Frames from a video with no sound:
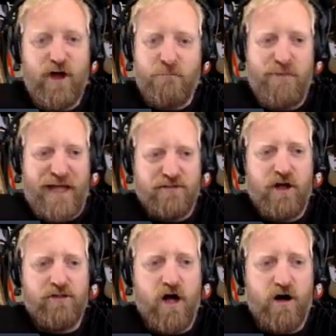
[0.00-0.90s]
Not bass.
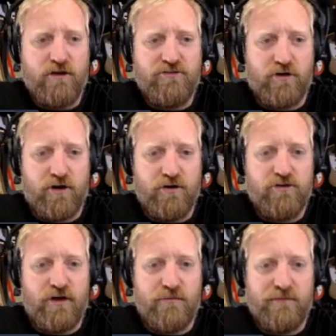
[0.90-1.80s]
Not long guitar.
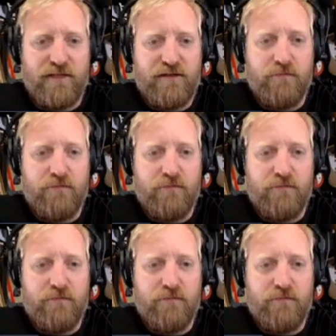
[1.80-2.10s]
You're talking like